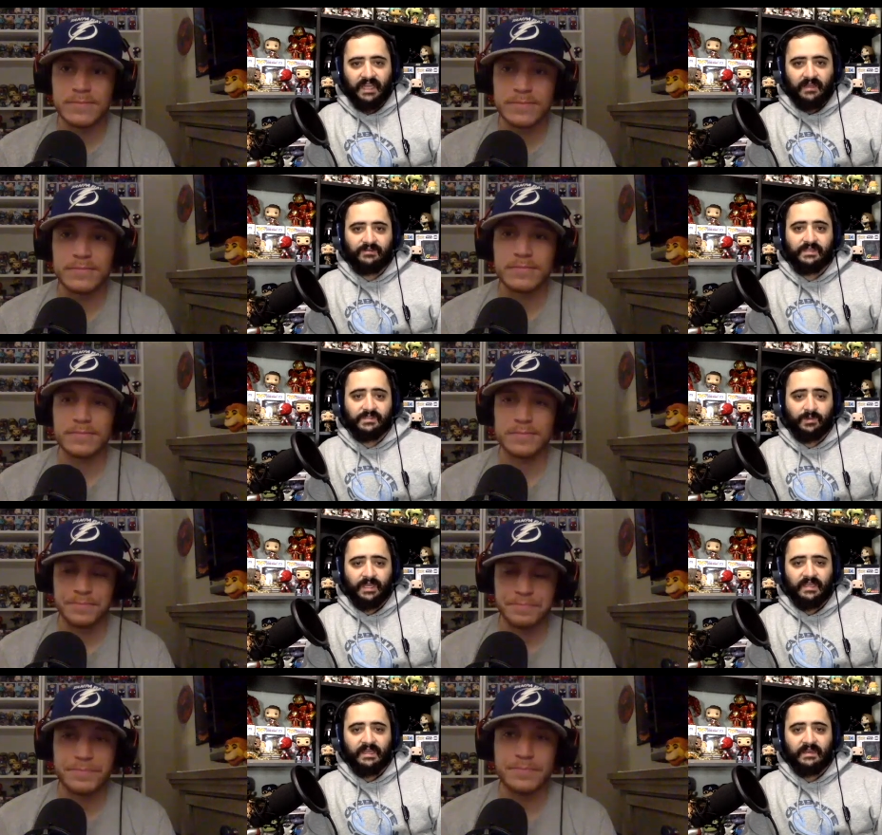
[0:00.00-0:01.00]
Speaker 1: out this
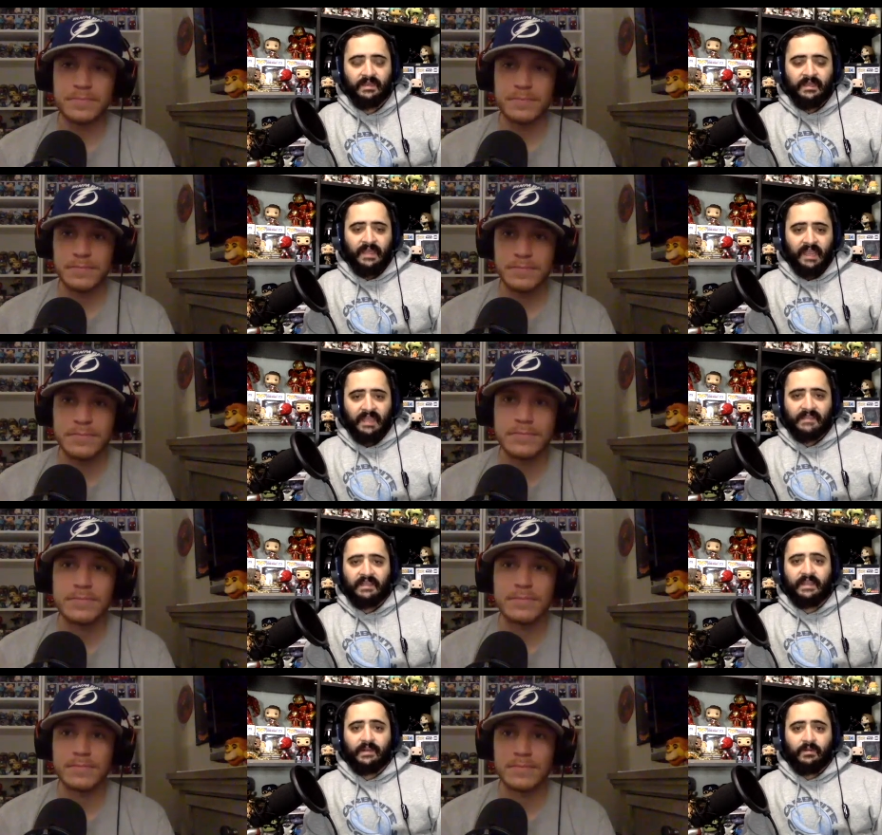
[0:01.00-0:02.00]
weekend and
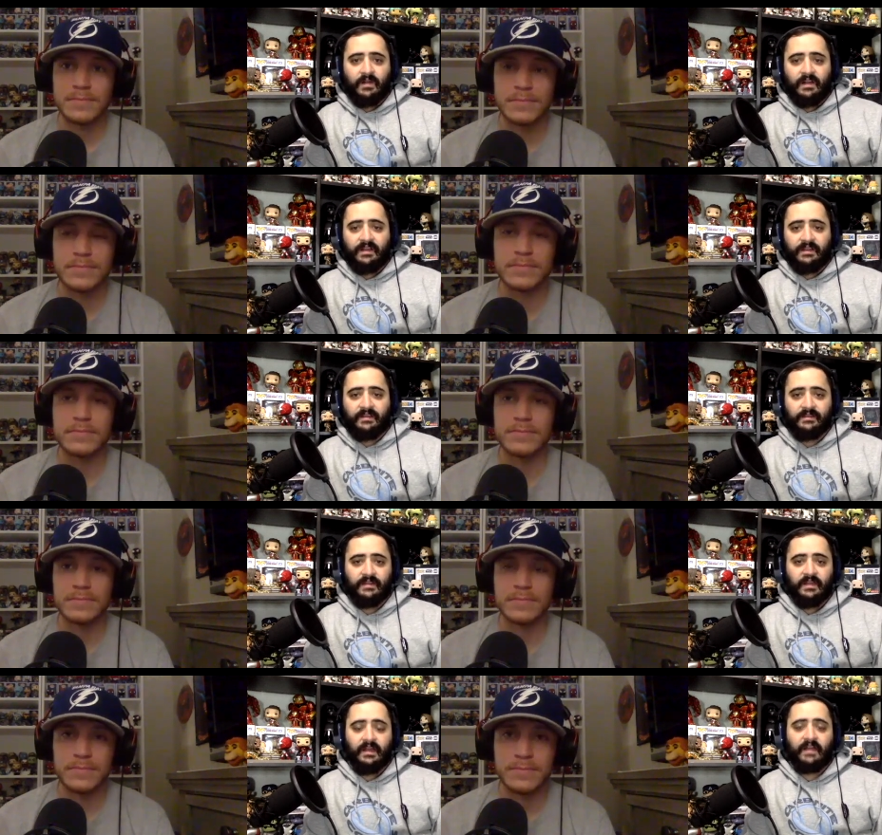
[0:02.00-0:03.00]
later on
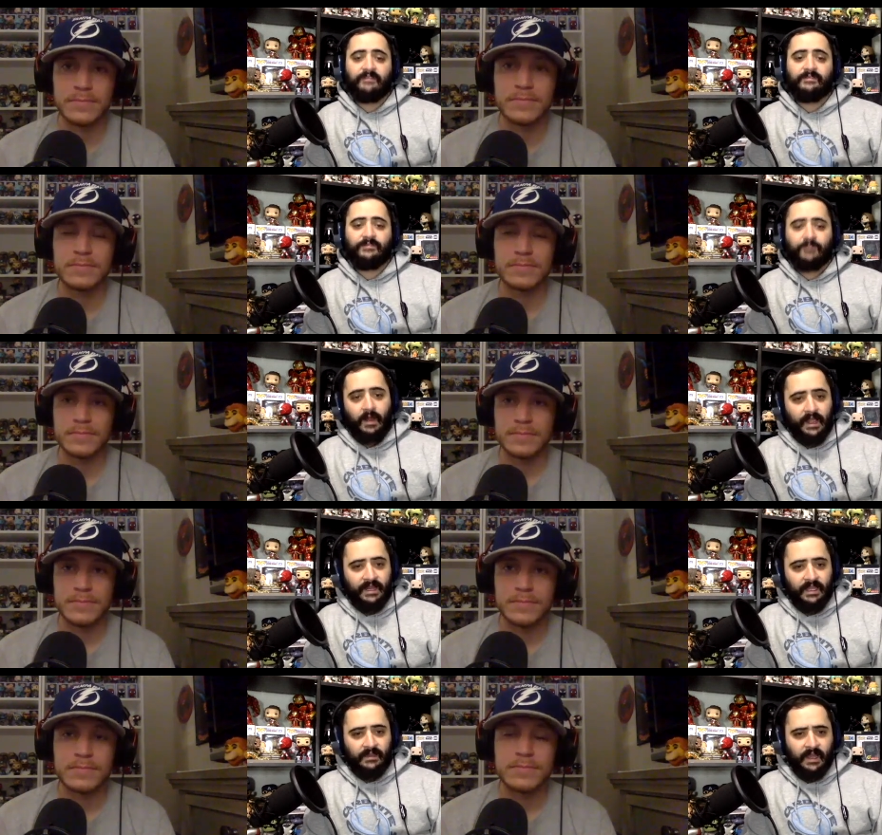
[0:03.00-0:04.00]
uh,
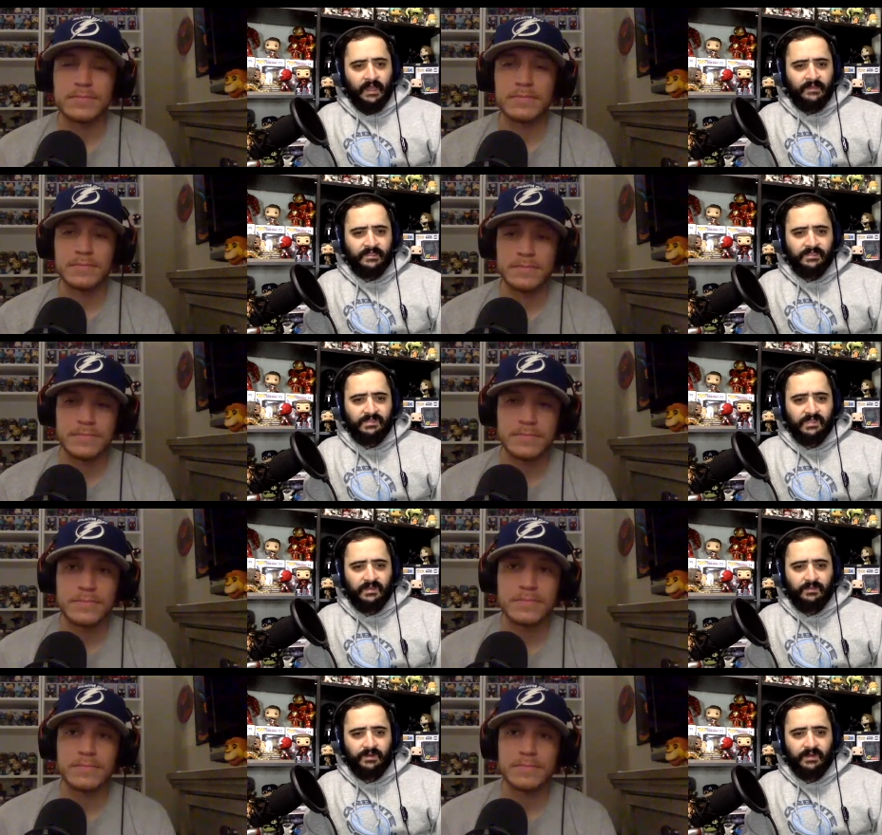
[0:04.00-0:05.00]
Friday. Alec, did you say
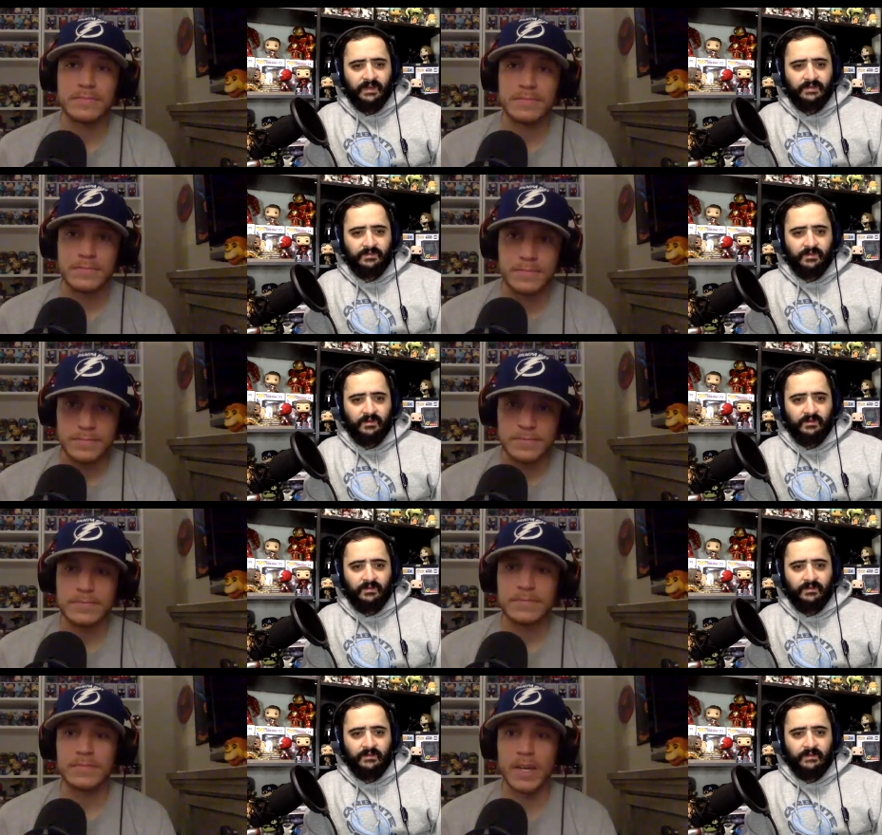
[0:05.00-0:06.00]
you're putting it out tomorrow?
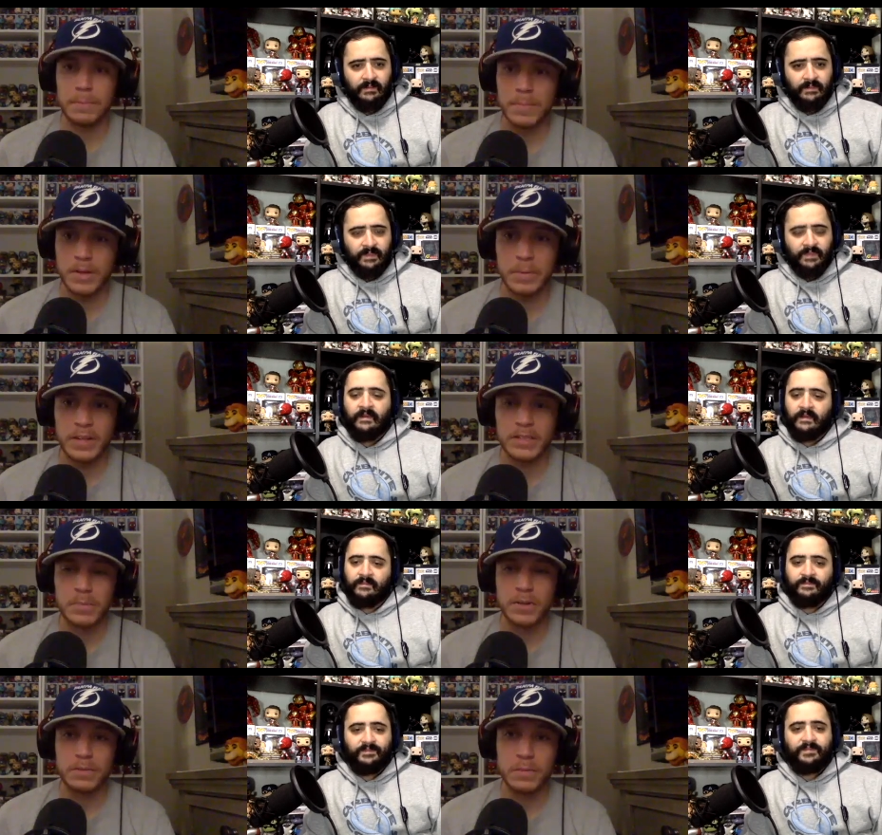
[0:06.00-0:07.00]
Speaker 2: Yep, it'll be out
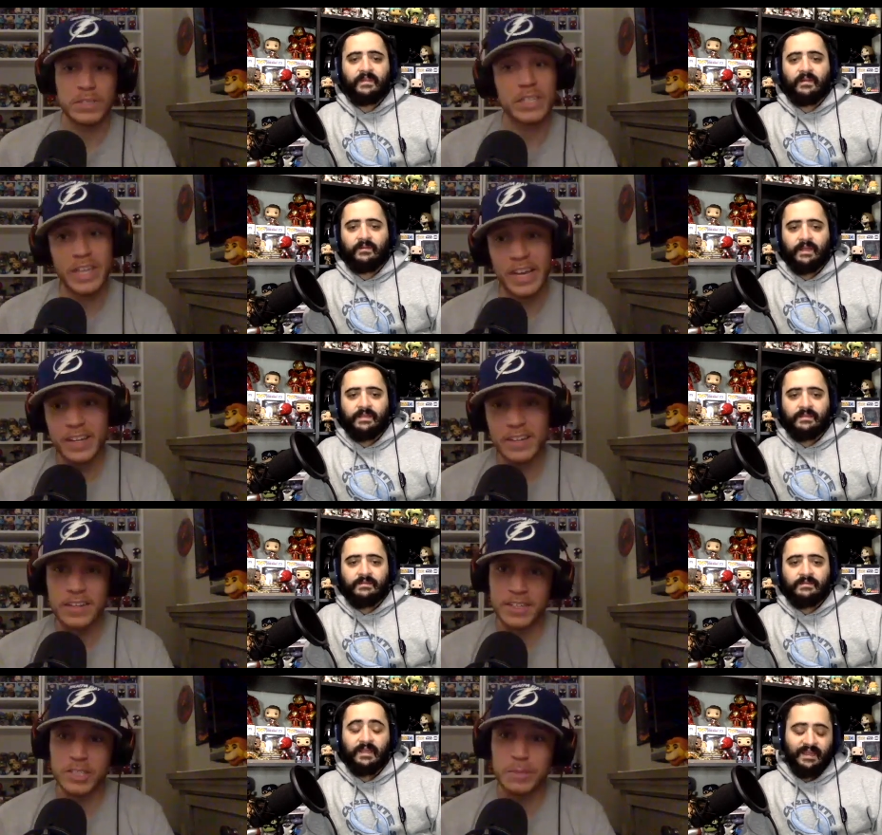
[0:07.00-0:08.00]
tomorrow. What today? Right.
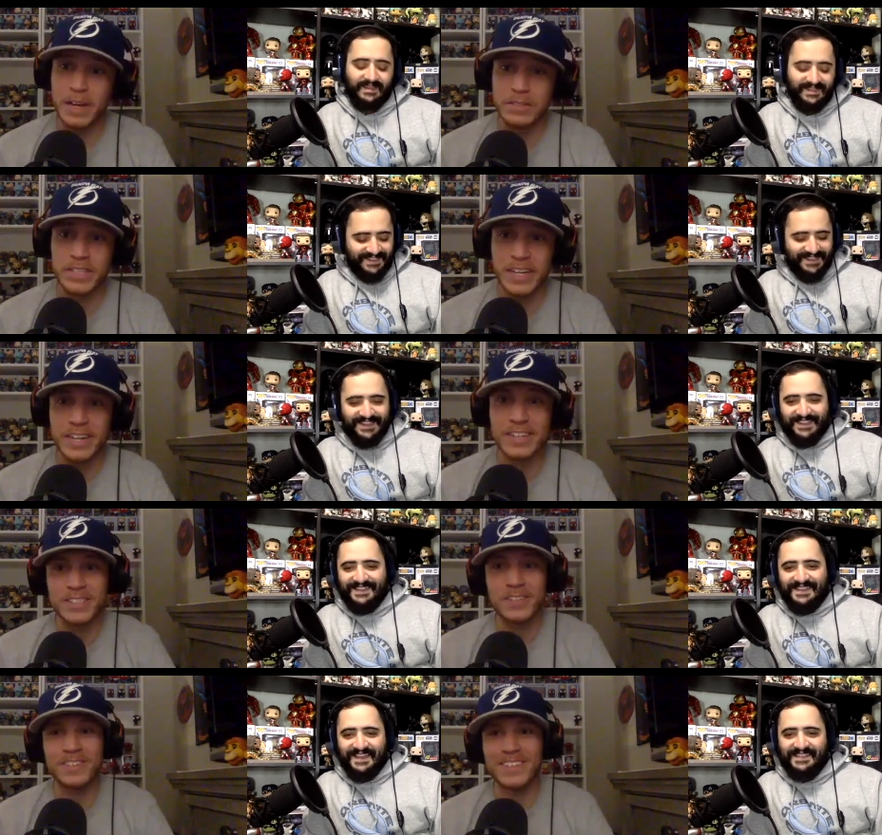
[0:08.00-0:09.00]
It should yeah. be out today.
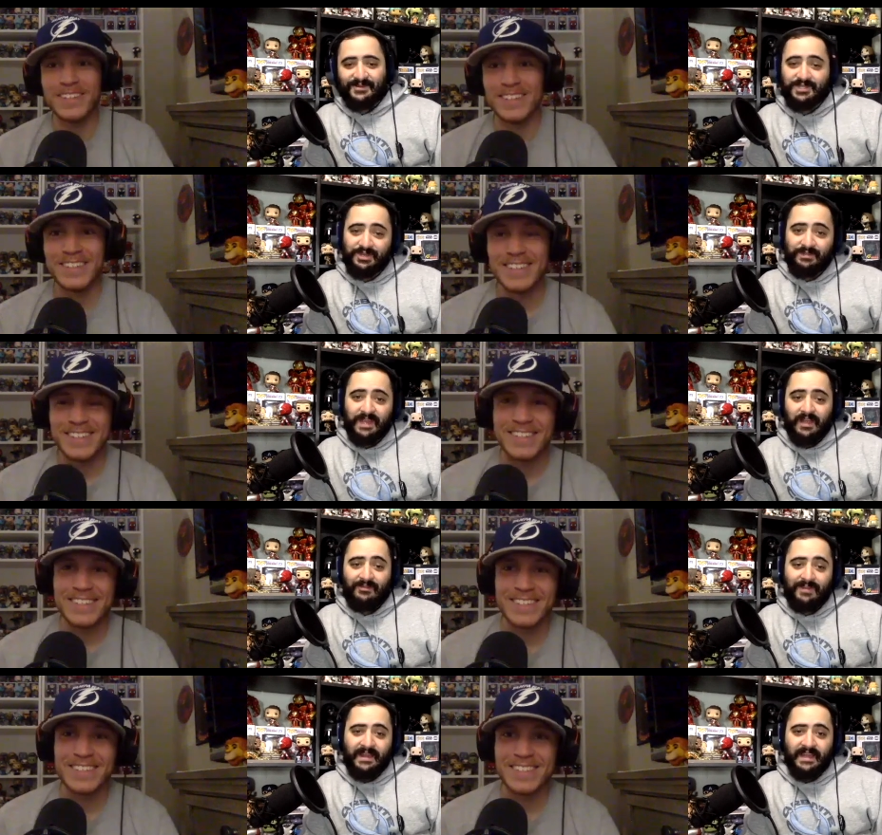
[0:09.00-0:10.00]
So yeah,
Speaker 1: so it should be
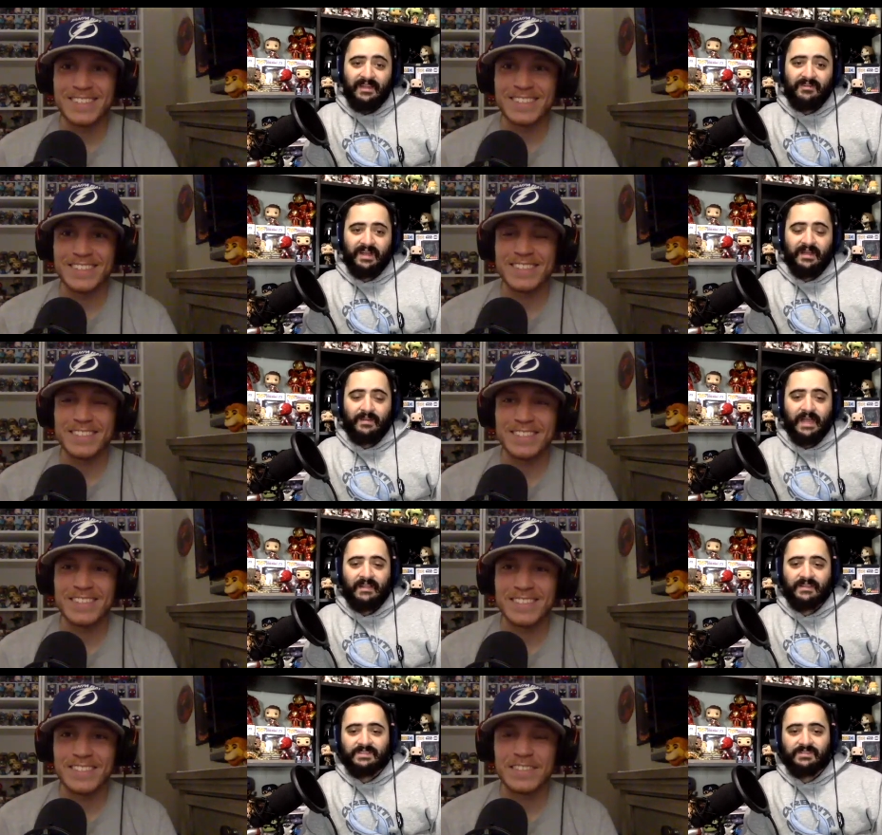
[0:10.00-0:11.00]
out by now. Um,
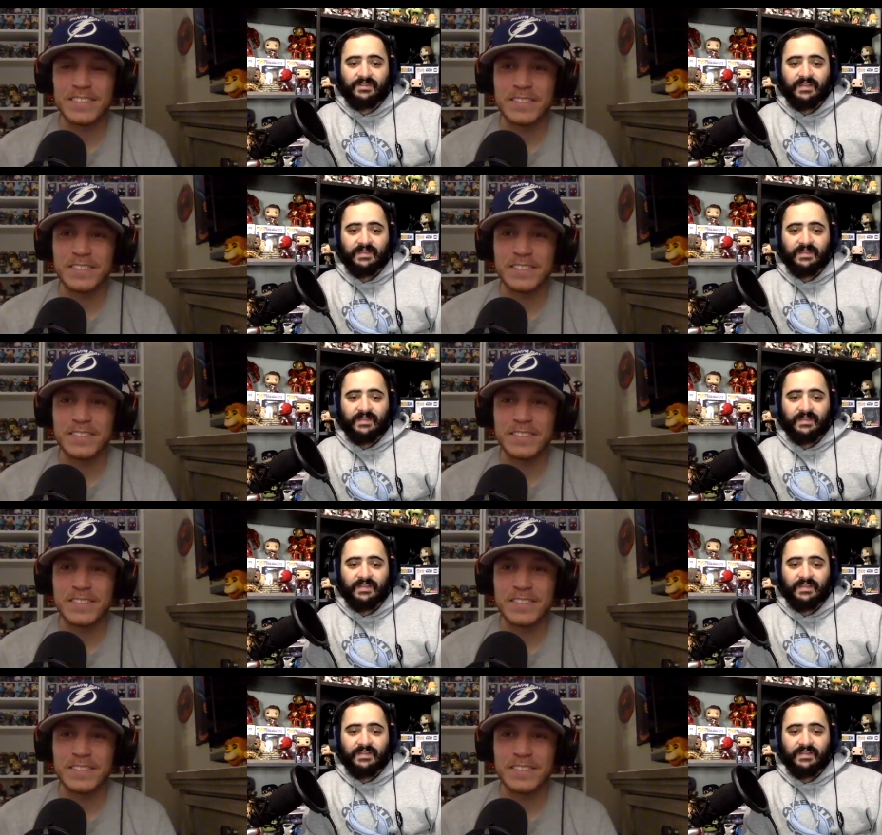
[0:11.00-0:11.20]
Alex doing an